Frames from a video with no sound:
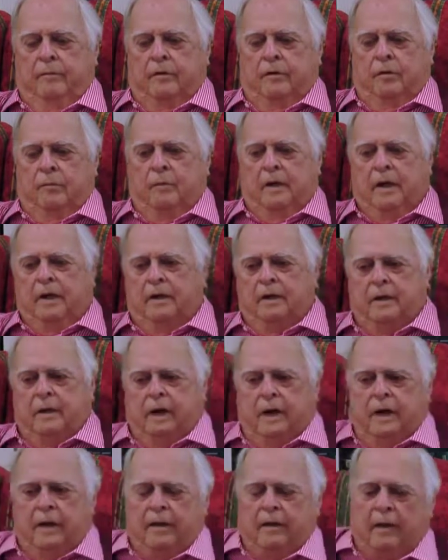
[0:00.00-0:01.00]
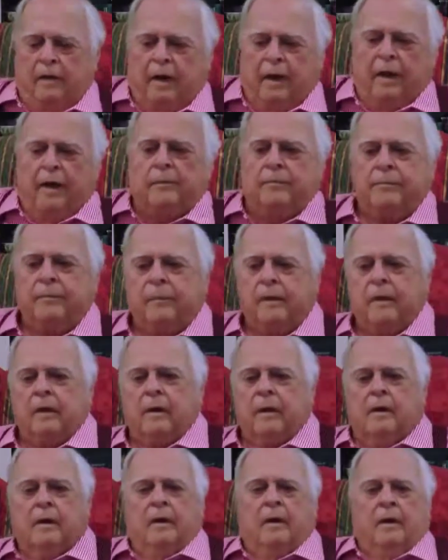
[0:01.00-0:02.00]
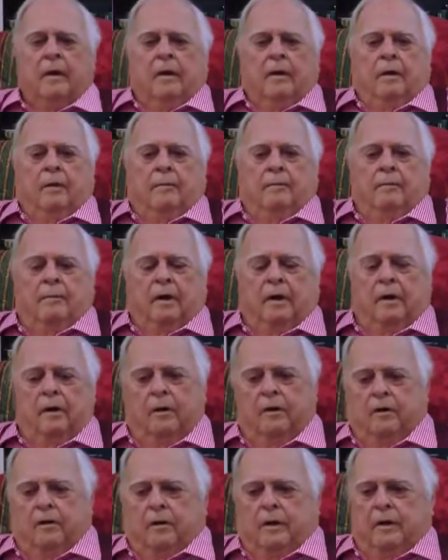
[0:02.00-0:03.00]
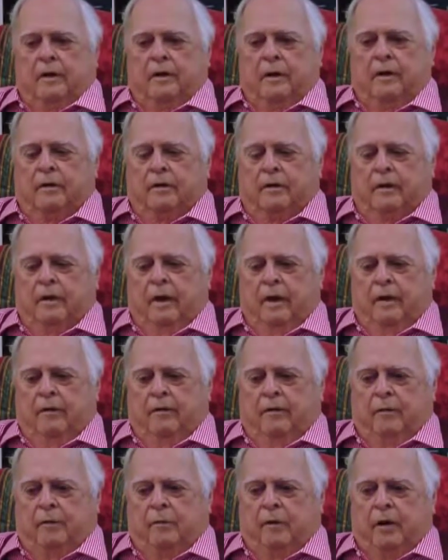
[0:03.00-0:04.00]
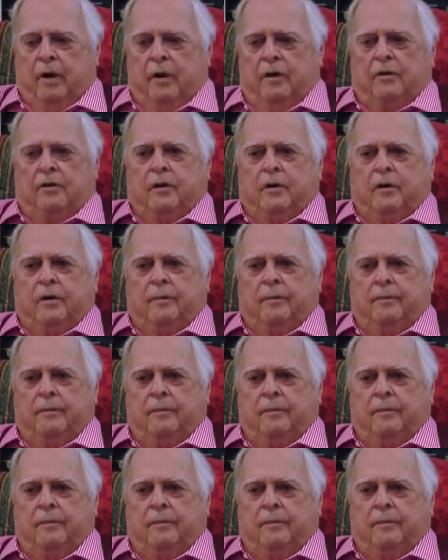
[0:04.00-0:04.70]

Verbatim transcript: to maintain that because he doesn't have the pressure